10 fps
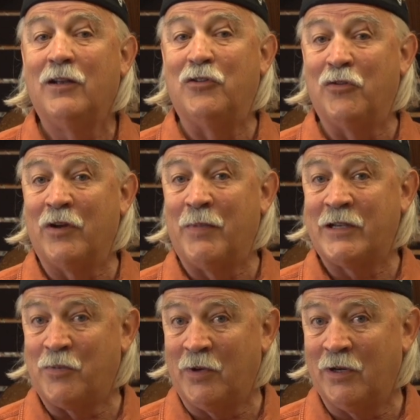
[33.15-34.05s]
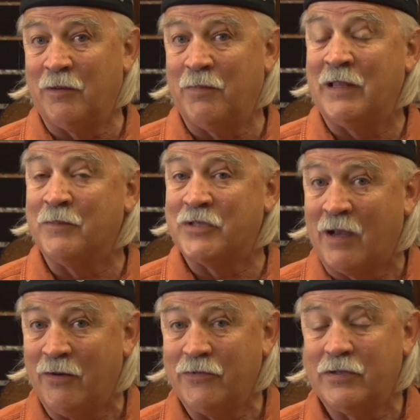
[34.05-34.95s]
do their best work and be
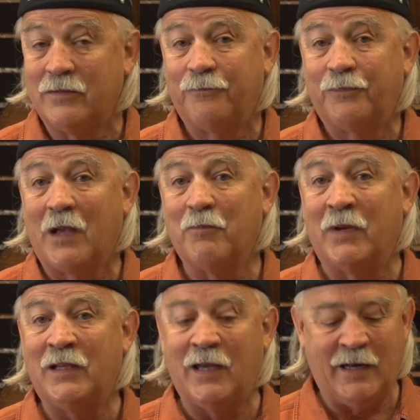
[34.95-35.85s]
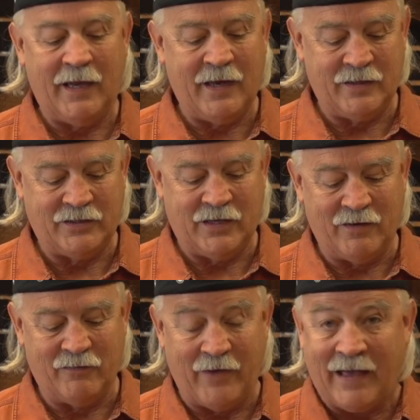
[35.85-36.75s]
themselves, but yet had a set
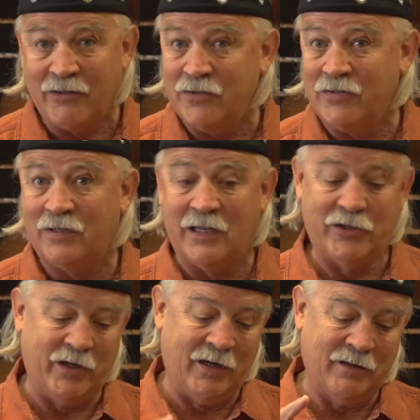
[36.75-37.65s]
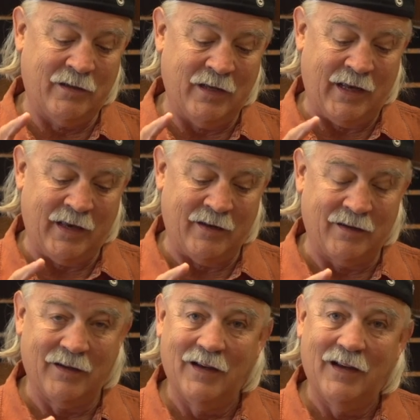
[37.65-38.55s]
of values that they shared, that
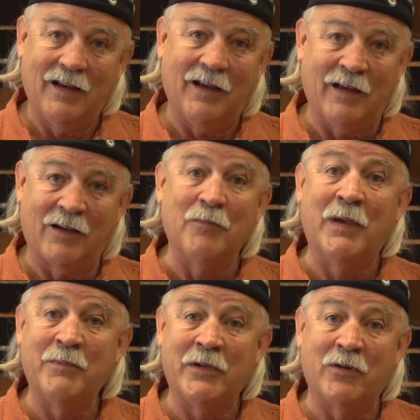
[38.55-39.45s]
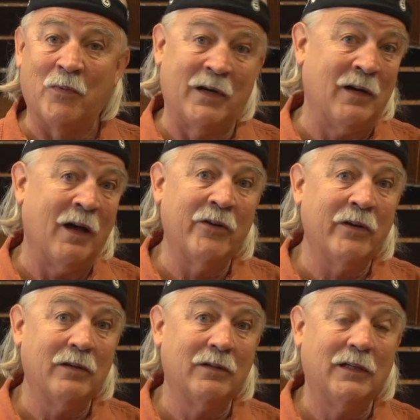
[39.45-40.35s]
had a commitment to one
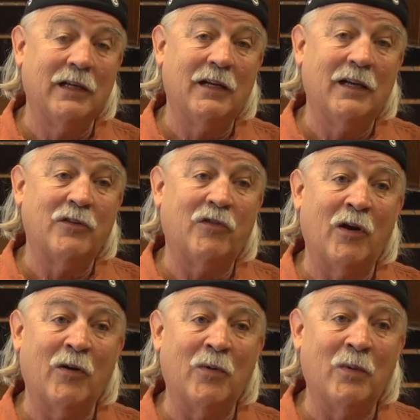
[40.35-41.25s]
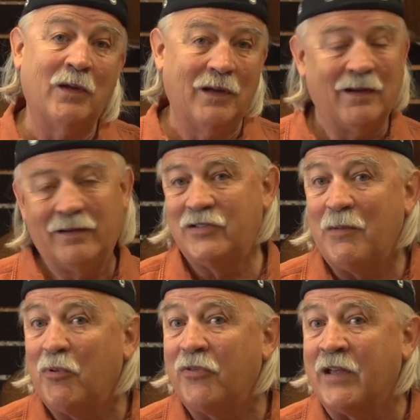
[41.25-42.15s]
another. So
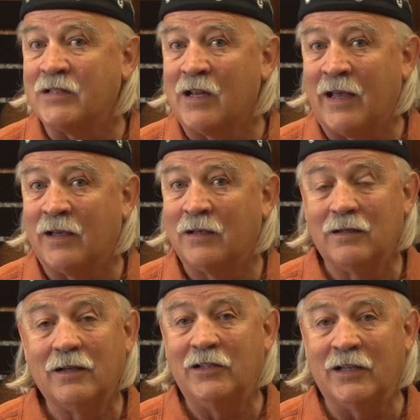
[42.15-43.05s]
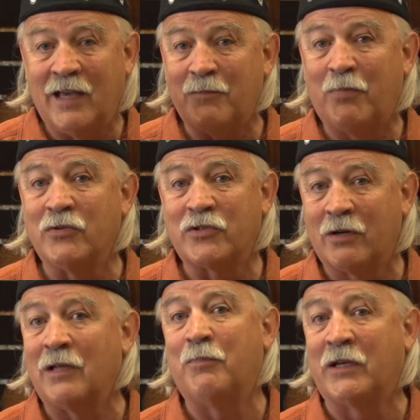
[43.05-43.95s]
simple things like you can't post
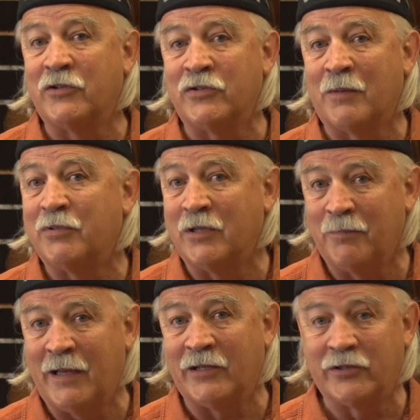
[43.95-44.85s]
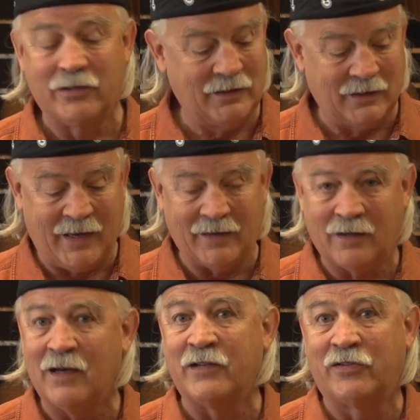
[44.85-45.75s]
girly pictures up at your bench. You can't
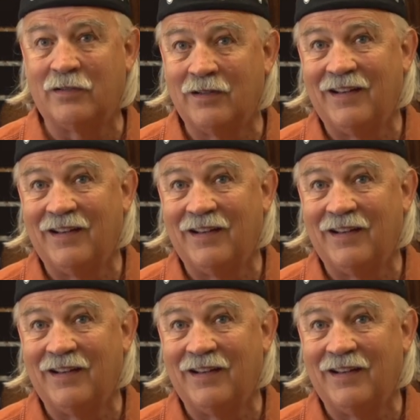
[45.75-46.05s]
cuss